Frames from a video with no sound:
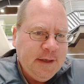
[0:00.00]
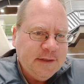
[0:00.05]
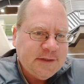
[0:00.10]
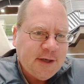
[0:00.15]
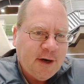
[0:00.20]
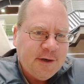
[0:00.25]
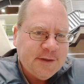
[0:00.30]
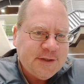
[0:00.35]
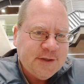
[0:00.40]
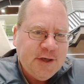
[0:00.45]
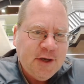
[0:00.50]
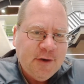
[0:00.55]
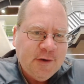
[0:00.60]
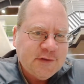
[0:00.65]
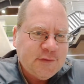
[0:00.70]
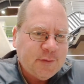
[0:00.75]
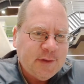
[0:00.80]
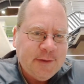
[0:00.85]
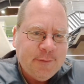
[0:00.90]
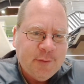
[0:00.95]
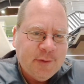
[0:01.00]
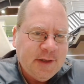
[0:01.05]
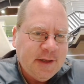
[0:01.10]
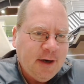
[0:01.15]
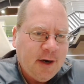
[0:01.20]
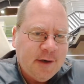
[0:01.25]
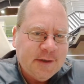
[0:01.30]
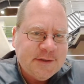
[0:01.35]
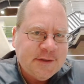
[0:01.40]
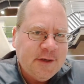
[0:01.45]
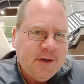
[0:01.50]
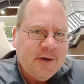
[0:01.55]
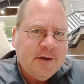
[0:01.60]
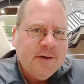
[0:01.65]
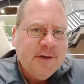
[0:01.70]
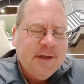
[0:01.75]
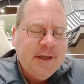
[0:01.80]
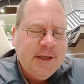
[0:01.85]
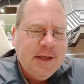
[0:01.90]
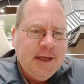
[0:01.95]
hard to know. It's really, really hard to know.
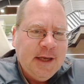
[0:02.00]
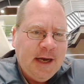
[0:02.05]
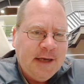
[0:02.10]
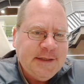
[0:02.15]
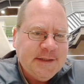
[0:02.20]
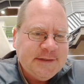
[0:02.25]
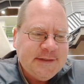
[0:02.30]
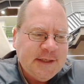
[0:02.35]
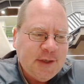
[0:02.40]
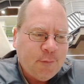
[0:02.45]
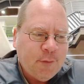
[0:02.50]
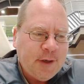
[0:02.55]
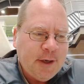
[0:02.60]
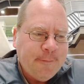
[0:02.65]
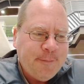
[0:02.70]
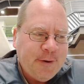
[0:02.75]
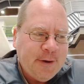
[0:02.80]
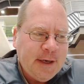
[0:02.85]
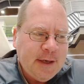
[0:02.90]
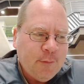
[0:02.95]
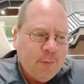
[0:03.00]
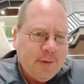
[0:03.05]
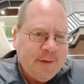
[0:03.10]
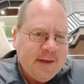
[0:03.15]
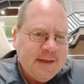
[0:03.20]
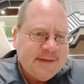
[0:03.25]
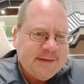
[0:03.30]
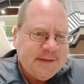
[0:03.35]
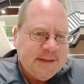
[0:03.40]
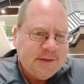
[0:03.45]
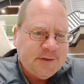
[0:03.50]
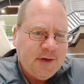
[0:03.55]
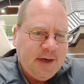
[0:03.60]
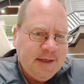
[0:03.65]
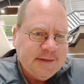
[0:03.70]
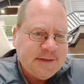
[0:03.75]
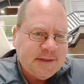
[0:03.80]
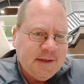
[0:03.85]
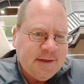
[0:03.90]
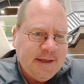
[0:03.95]
I just think we're in a period when these things are
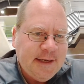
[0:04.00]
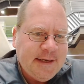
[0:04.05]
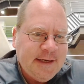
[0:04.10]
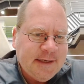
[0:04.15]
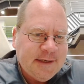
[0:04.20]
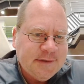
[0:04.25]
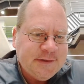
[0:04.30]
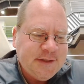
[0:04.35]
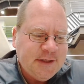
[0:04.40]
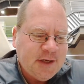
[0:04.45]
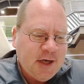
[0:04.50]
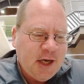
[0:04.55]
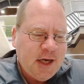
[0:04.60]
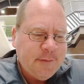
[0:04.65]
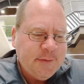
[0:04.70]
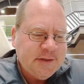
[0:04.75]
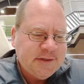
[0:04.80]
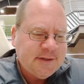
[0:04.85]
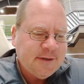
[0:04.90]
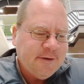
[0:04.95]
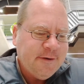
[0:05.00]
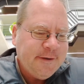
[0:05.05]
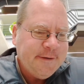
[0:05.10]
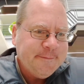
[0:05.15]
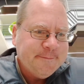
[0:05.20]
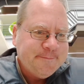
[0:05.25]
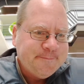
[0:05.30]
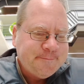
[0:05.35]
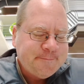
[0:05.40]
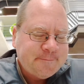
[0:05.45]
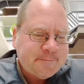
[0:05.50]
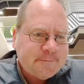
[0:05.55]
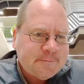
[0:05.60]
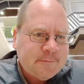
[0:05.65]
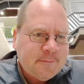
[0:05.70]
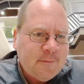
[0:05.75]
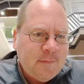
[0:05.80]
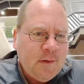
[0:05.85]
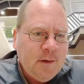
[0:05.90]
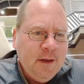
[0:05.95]
escalating because the economy's slowing.
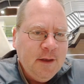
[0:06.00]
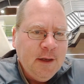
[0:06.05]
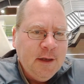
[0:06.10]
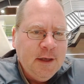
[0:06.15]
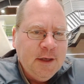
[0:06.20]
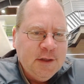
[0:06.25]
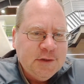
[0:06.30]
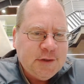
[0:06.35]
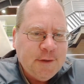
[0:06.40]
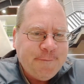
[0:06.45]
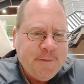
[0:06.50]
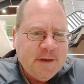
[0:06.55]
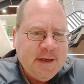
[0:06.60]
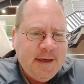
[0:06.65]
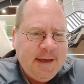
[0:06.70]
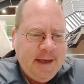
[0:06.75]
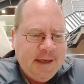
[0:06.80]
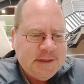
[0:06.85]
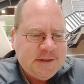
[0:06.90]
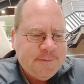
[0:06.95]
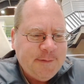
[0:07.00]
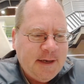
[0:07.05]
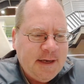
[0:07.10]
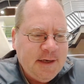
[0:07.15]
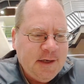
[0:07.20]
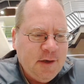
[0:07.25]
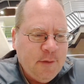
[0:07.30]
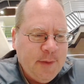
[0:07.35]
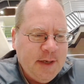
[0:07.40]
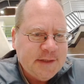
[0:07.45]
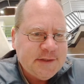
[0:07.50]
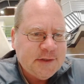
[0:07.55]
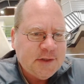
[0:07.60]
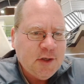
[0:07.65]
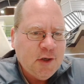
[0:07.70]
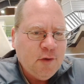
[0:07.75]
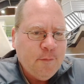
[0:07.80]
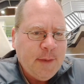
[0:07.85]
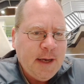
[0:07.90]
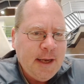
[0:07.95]
So if you're going to expat into
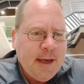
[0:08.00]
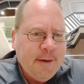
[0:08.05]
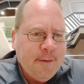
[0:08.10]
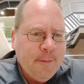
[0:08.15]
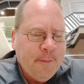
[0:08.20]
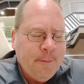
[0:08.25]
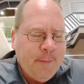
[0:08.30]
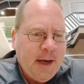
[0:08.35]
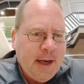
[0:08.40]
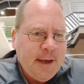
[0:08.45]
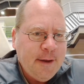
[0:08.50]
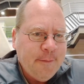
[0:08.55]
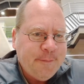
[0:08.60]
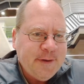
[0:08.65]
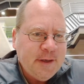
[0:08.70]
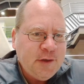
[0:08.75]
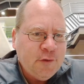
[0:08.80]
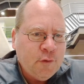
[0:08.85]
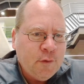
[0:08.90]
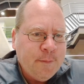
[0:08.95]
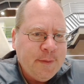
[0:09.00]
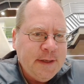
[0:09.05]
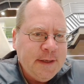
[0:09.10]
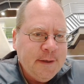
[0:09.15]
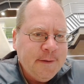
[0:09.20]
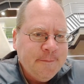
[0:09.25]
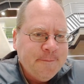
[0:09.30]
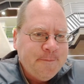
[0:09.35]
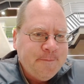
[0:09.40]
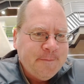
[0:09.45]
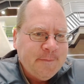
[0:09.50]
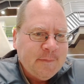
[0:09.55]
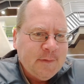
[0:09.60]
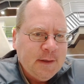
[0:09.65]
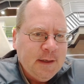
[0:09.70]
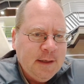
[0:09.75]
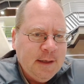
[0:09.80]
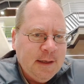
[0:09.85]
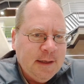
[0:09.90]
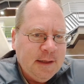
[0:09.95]
Mexico, my opinion would be
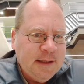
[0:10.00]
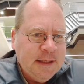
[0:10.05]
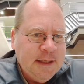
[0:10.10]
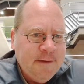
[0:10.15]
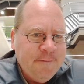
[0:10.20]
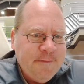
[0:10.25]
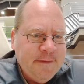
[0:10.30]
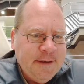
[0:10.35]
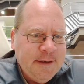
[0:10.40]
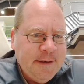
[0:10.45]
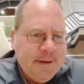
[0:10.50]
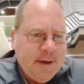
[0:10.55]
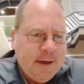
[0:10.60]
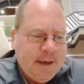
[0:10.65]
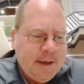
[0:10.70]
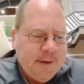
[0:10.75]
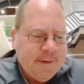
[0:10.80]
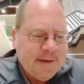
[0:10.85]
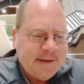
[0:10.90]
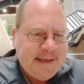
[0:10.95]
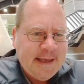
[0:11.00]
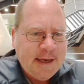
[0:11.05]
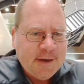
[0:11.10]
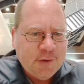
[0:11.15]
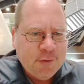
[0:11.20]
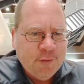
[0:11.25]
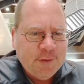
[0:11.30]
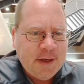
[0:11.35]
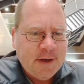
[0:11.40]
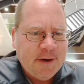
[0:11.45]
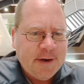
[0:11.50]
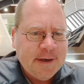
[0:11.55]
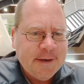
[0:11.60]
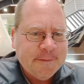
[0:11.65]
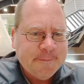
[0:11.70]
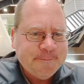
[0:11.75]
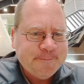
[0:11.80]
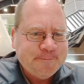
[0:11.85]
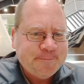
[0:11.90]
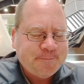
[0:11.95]
live in the Cancun area,
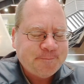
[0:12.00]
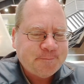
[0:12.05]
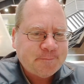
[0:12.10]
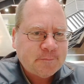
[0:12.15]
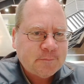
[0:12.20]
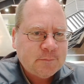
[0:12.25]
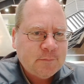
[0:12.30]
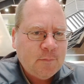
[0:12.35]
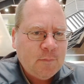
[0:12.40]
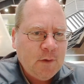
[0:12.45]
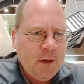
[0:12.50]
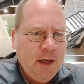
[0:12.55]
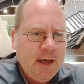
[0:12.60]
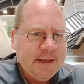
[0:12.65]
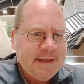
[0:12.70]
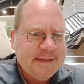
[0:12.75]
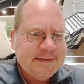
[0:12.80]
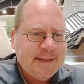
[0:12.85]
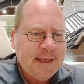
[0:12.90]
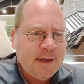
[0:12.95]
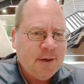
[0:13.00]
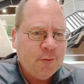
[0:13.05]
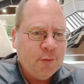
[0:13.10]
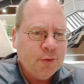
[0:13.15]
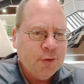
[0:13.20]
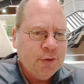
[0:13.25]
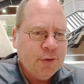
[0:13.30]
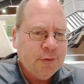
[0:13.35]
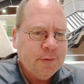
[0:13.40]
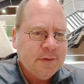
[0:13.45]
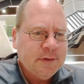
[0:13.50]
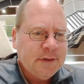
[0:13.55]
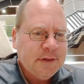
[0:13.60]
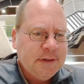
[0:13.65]
Quintana Roo,